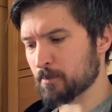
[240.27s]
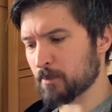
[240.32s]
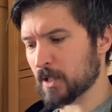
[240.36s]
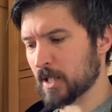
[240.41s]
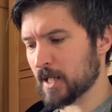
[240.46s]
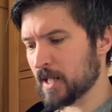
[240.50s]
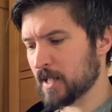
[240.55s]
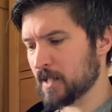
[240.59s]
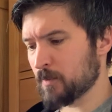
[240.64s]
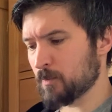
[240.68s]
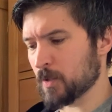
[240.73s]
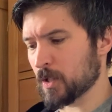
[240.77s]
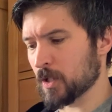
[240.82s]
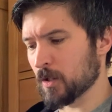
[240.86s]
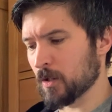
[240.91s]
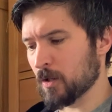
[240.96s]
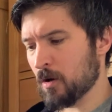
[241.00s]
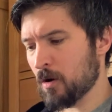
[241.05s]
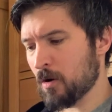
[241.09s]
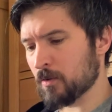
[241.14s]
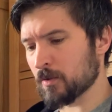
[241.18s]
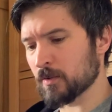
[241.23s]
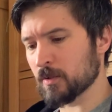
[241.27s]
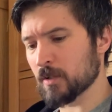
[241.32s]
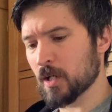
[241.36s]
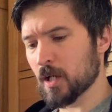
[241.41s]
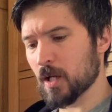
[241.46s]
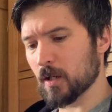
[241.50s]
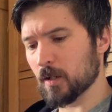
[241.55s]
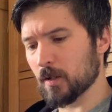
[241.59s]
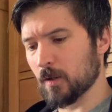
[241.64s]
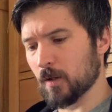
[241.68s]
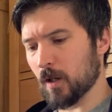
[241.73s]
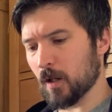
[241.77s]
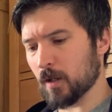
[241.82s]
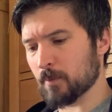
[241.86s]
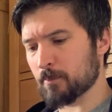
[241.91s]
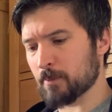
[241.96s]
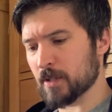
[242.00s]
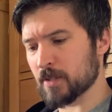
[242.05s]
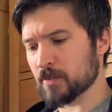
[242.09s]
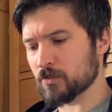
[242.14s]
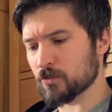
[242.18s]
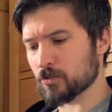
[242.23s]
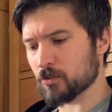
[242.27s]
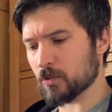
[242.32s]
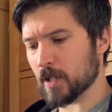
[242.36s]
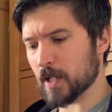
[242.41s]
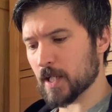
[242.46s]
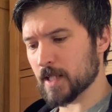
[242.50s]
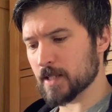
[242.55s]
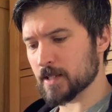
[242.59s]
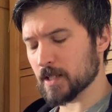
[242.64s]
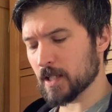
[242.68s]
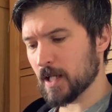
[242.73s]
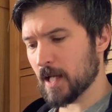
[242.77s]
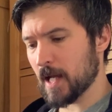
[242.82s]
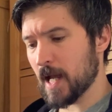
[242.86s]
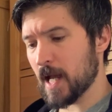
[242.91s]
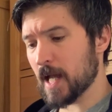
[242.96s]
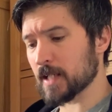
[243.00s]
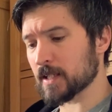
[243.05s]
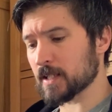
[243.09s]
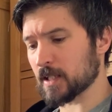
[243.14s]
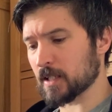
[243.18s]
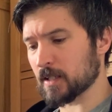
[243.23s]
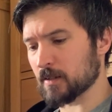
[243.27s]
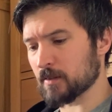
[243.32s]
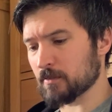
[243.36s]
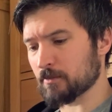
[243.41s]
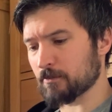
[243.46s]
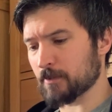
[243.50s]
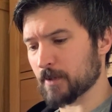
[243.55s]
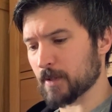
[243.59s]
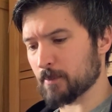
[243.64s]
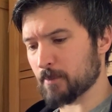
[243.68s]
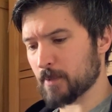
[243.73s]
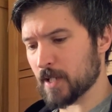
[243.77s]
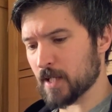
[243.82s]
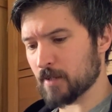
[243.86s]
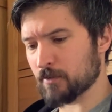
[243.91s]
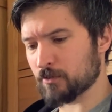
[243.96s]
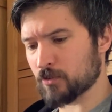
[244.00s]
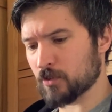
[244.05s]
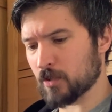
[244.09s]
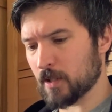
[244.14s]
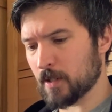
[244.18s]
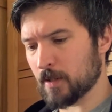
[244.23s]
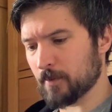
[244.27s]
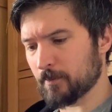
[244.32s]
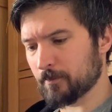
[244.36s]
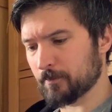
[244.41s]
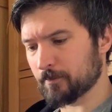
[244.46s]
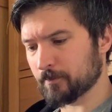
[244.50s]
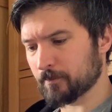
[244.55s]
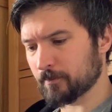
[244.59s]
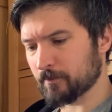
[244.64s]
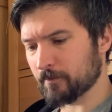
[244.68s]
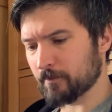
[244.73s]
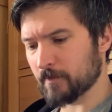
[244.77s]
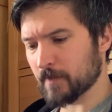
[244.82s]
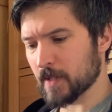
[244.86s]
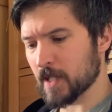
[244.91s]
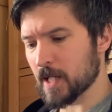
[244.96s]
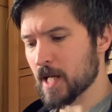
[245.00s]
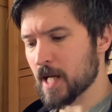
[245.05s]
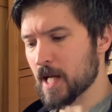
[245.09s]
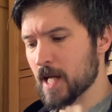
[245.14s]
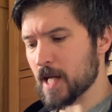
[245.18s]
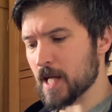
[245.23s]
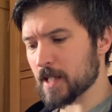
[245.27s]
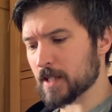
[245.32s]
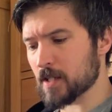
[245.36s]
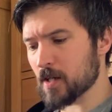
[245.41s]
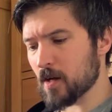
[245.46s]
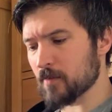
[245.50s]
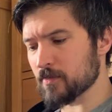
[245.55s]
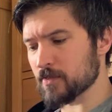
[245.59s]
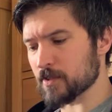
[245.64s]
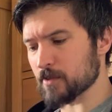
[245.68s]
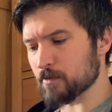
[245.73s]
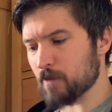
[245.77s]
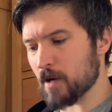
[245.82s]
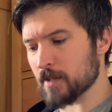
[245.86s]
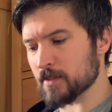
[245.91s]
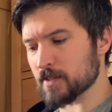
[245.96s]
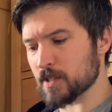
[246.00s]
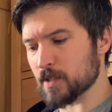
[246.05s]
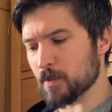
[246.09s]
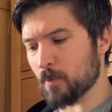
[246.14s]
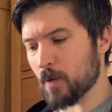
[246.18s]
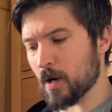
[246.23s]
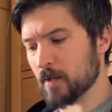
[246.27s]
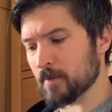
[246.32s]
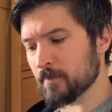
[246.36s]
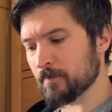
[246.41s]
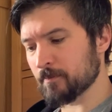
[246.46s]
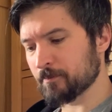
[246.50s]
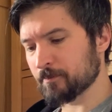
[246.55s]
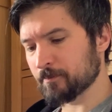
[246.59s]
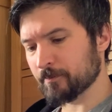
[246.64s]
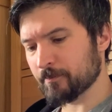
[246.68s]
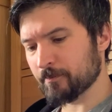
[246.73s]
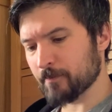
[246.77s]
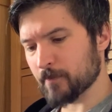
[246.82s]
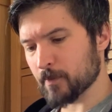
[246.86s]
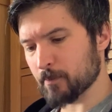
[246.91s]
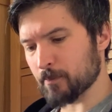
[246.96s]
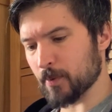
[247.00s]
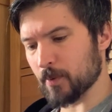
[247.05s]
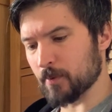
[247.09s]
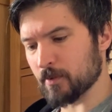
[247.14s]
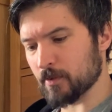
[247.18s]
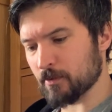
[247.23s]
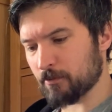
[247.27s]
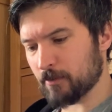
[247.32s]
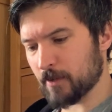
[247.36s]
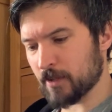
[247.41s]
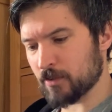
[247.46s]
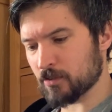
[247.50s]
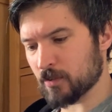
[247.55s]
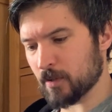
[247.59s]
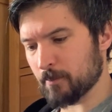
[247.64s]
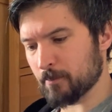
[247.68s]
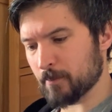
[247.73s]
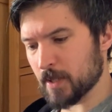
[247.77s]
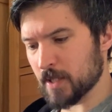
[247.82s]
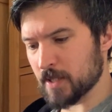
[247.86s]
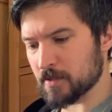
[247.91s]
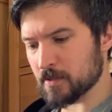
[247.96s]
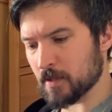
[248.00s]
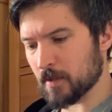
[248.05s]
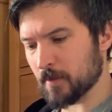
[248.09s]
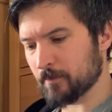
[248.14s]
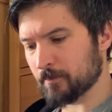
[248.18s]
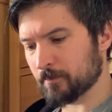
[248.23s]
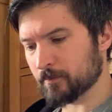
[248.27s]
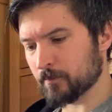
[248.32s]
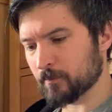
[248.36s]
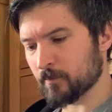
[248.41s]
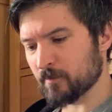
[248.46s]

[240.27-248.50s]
the plain with long, lolloping strides, heading for the BFG. "Here comes the runty one," boomed the flesh lump eater.